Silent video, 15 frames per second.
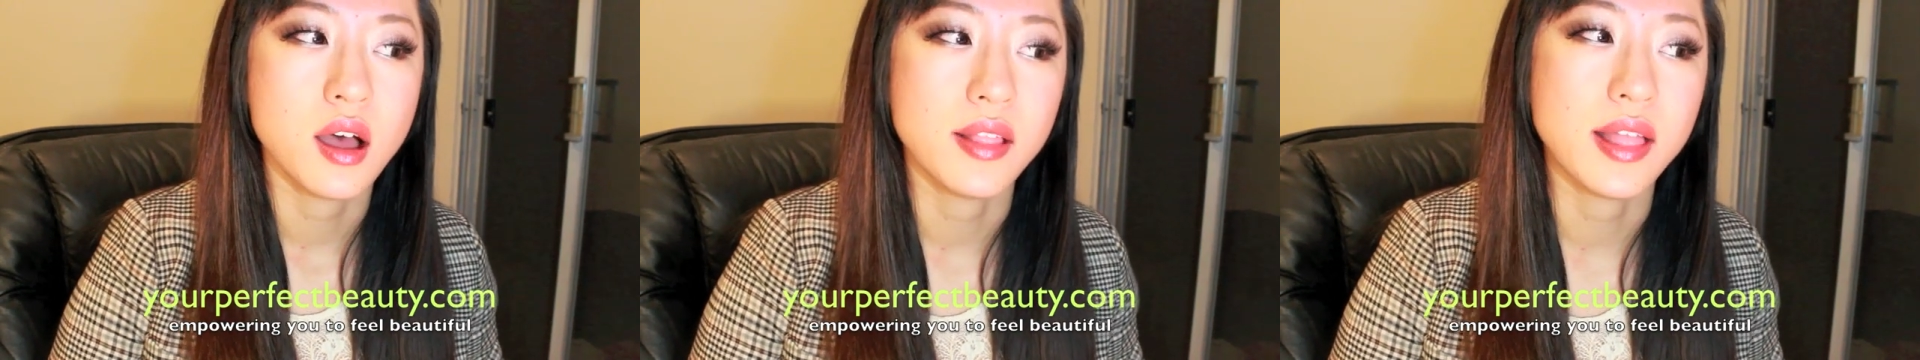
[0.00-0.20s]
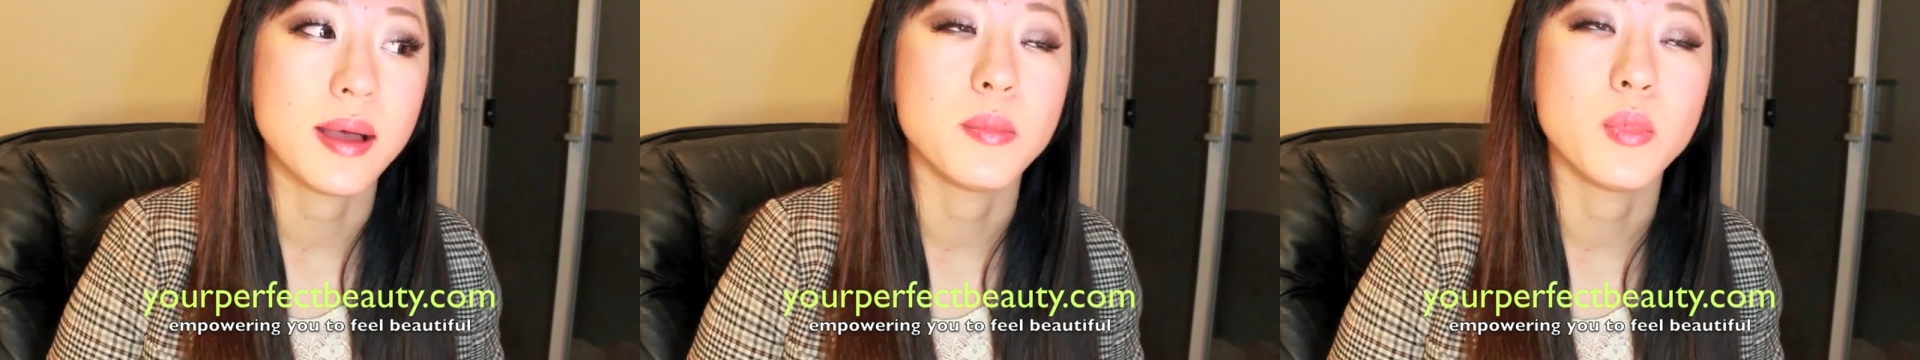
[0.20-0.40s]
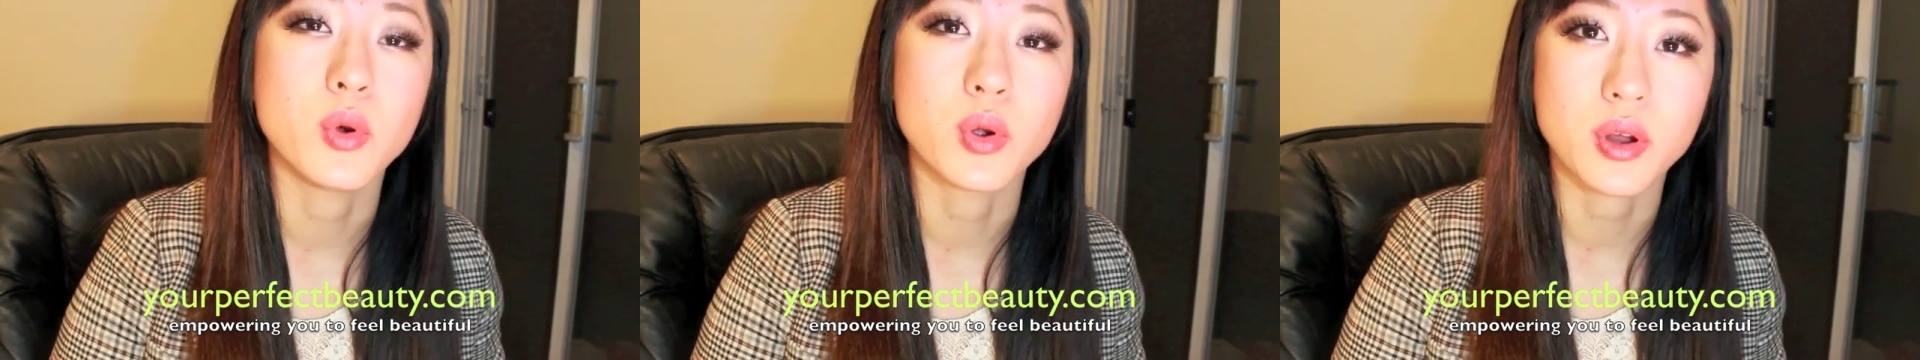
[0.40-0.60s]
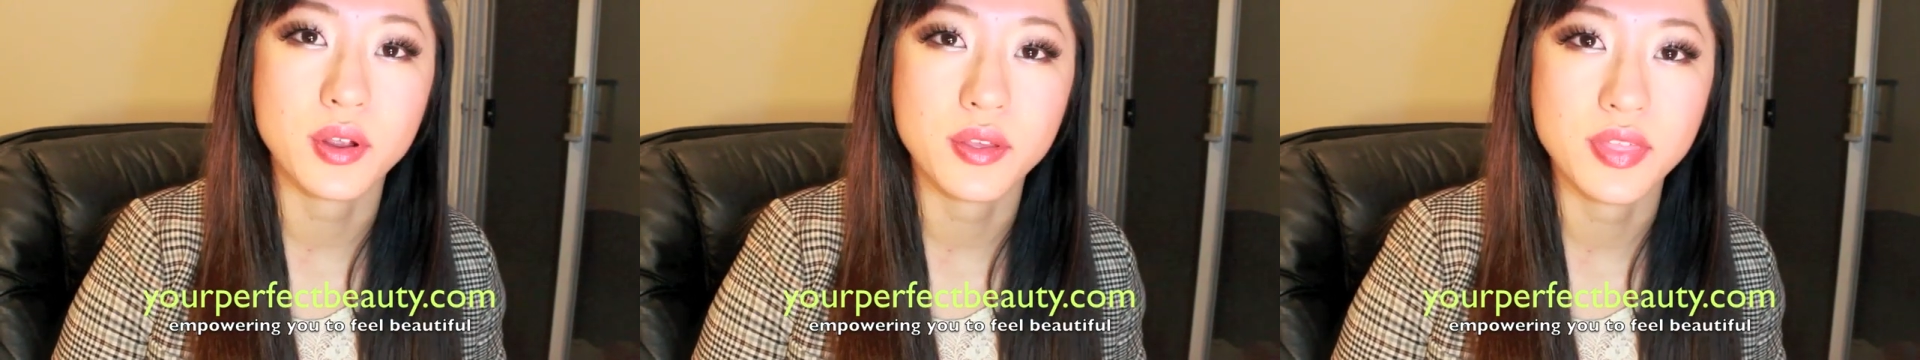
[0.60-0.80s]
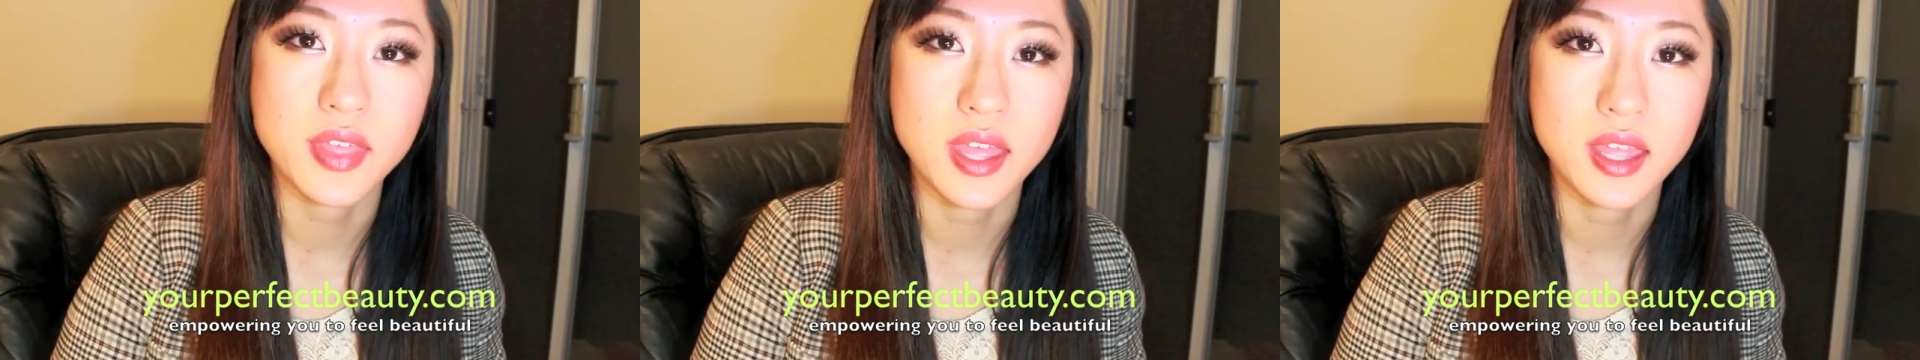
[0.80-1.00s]
a lot
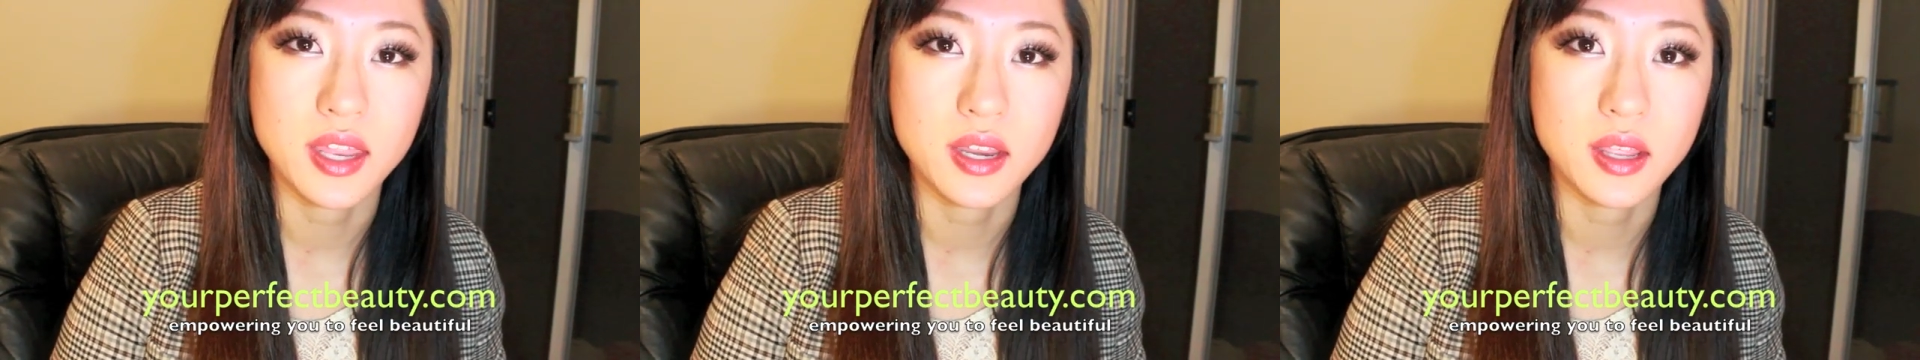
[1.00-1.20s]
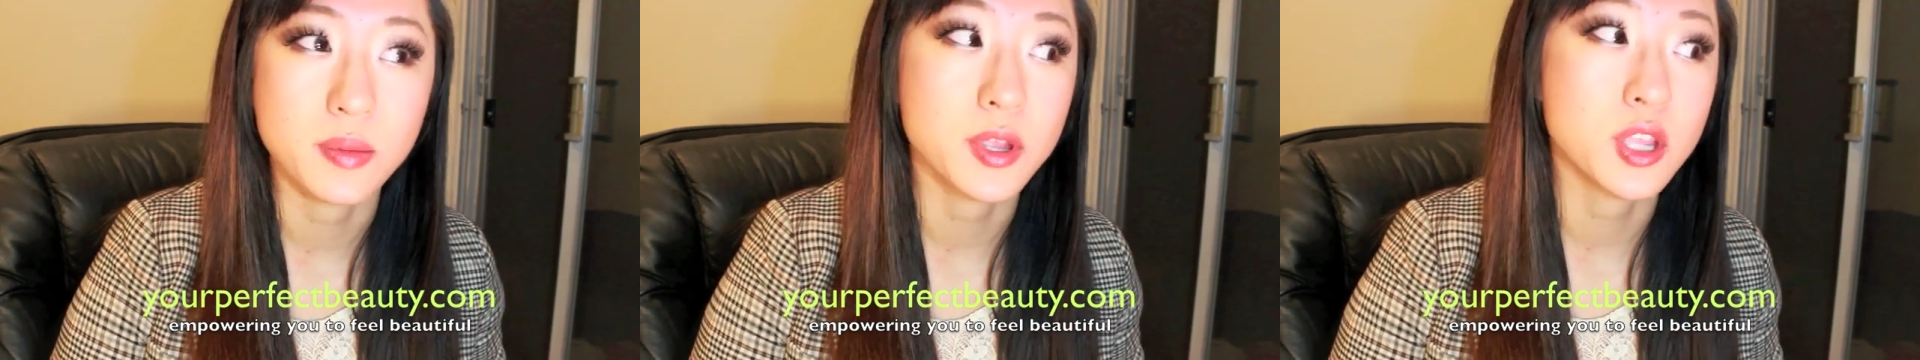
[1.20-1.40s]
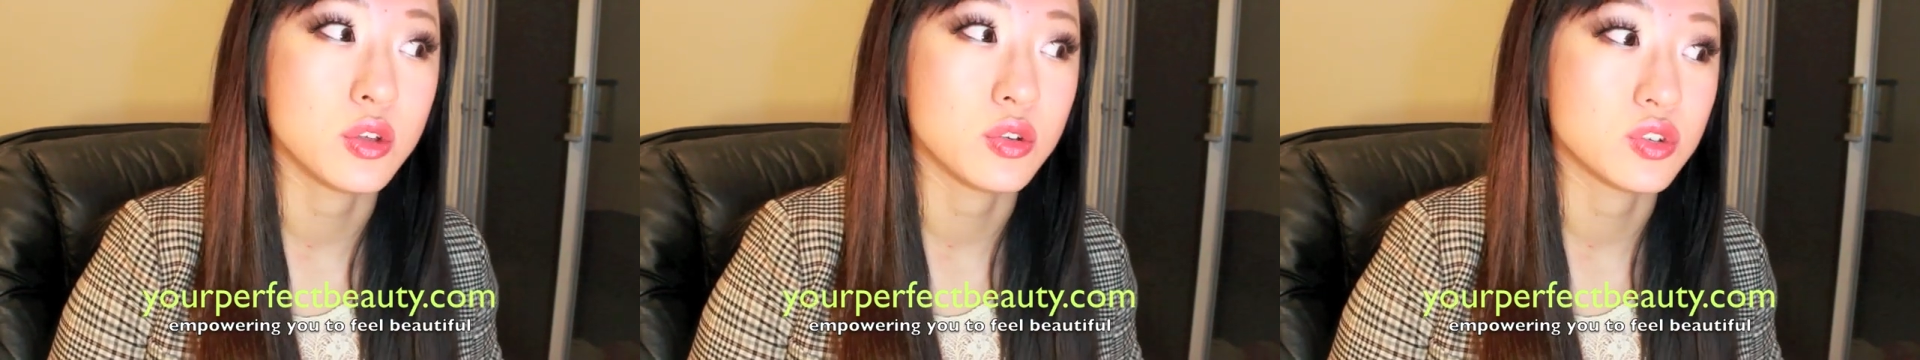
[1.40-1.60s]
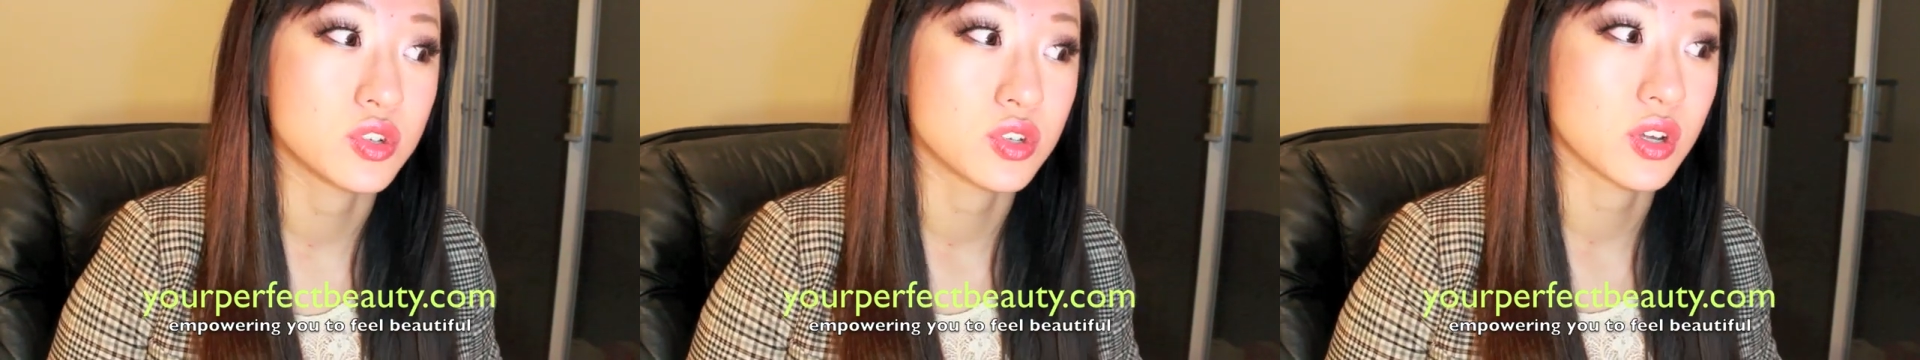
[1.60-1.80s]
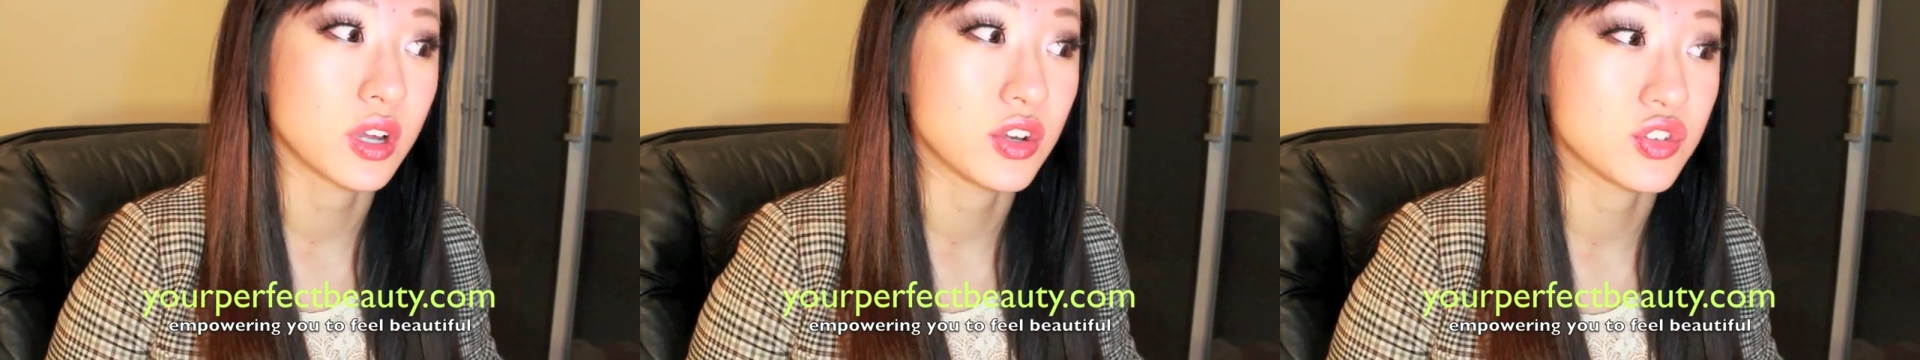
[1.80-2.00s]
more than a
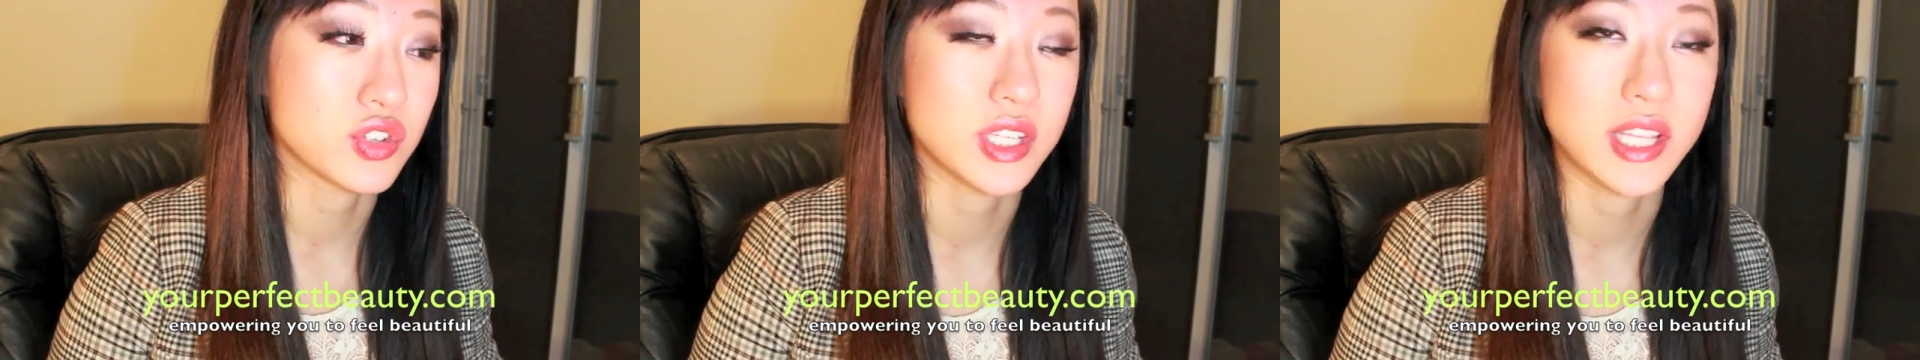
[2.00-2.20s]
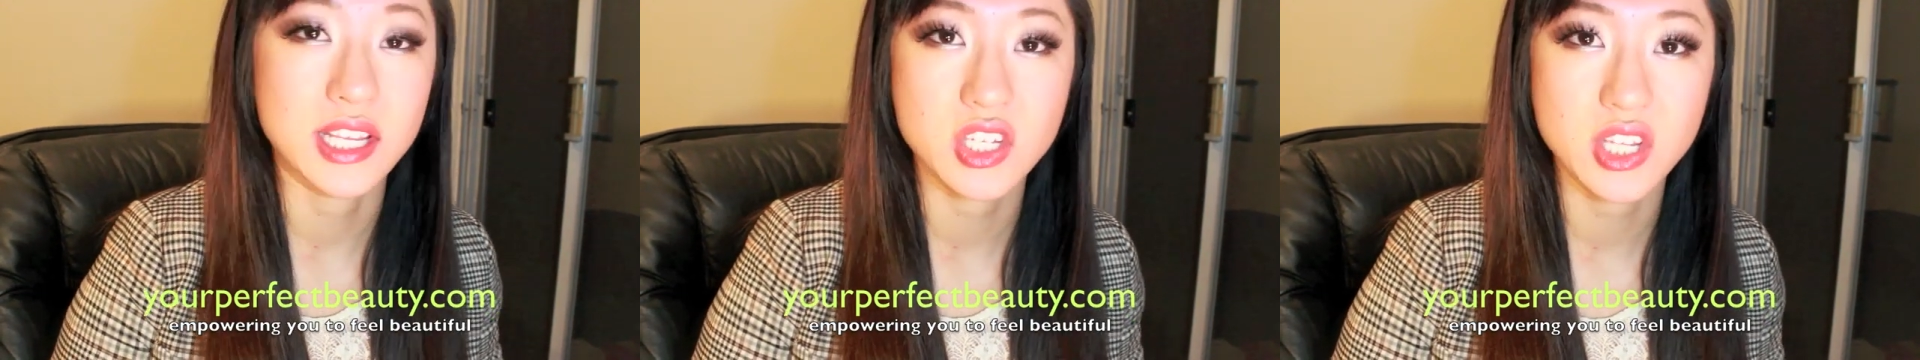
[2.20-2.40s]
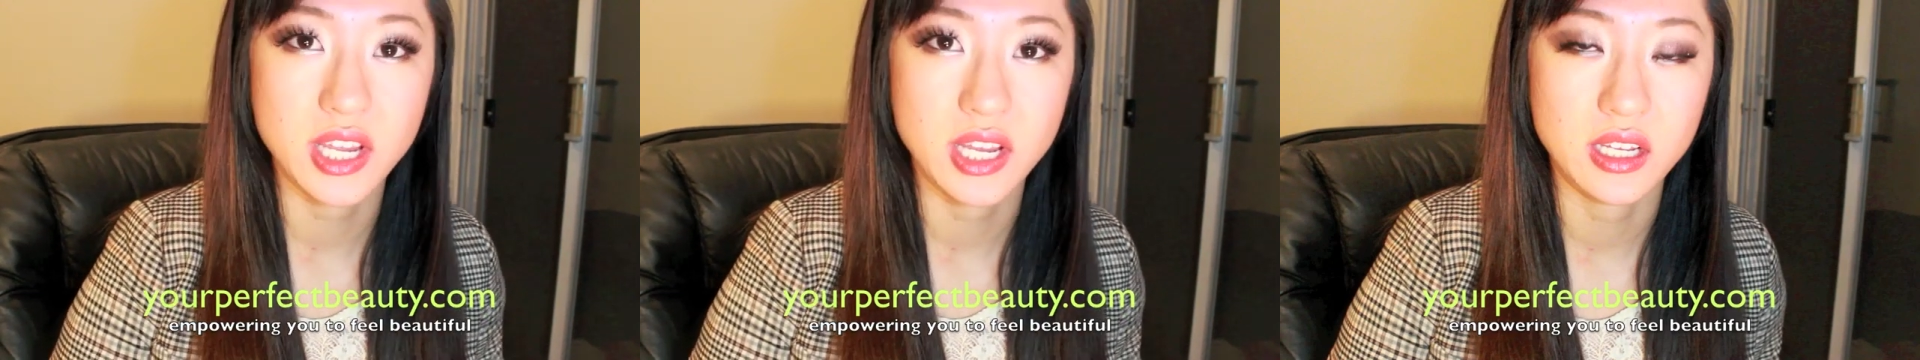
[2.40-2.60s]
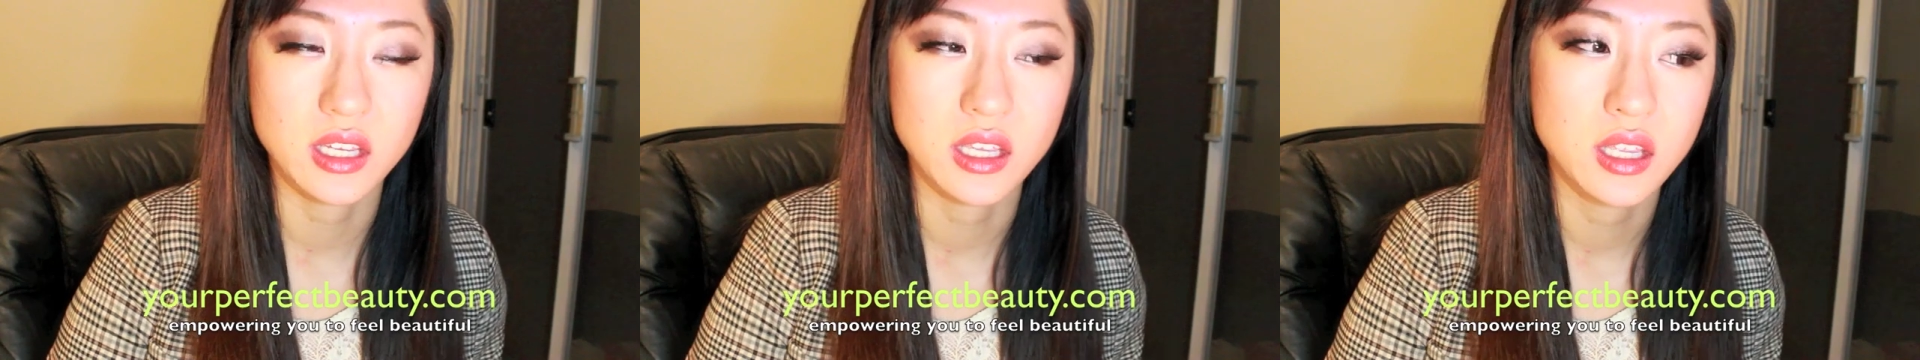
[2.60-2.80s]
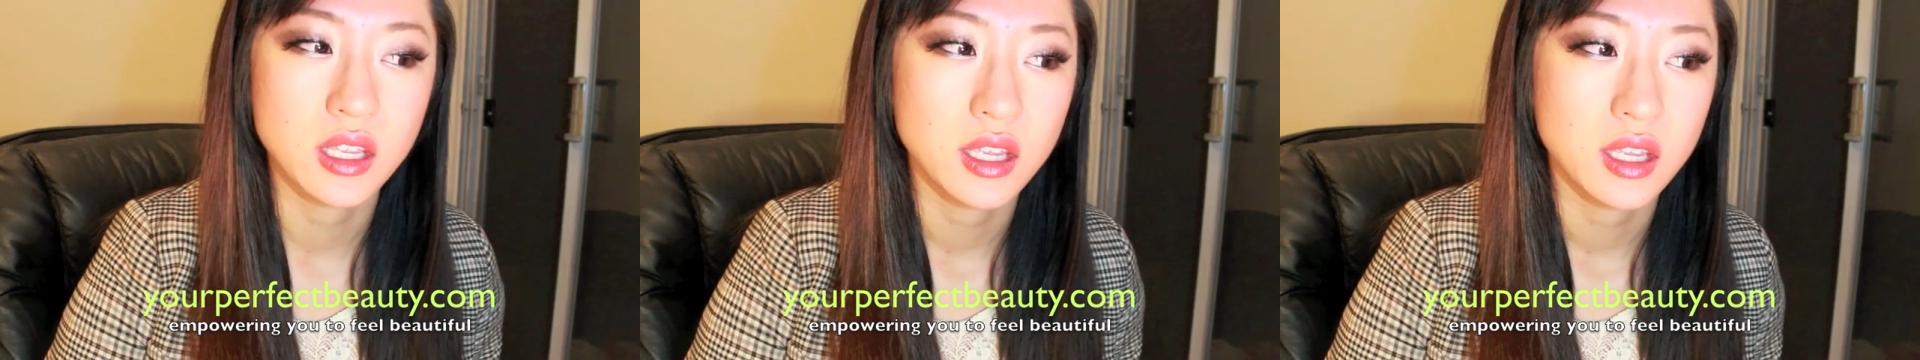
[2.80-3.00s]
huge country like China.